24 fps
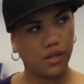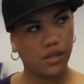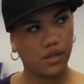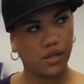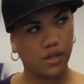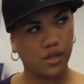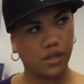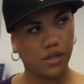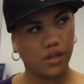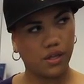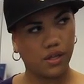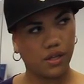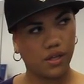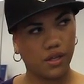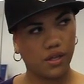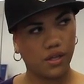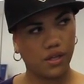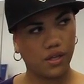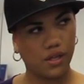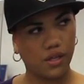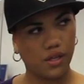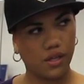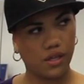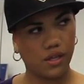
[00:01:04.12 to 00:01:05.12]

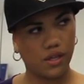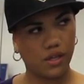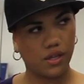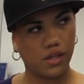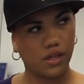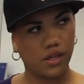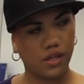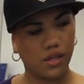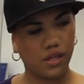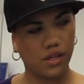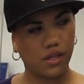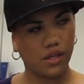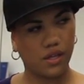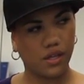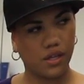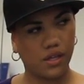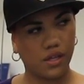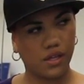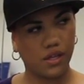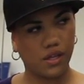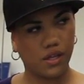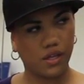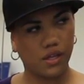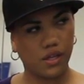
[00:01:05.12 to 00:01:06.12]

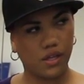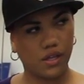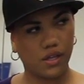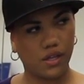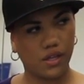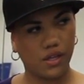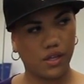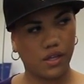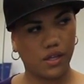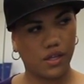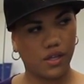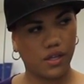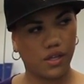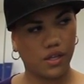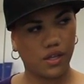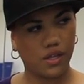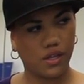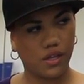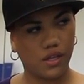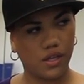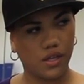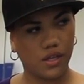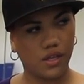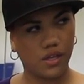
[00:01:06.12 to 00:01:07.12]

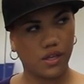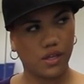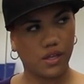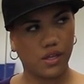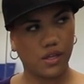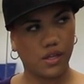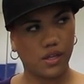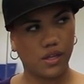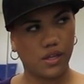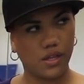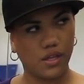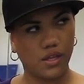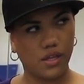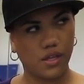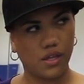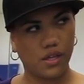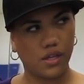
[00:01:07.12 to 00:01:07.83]
This person isn't speaking.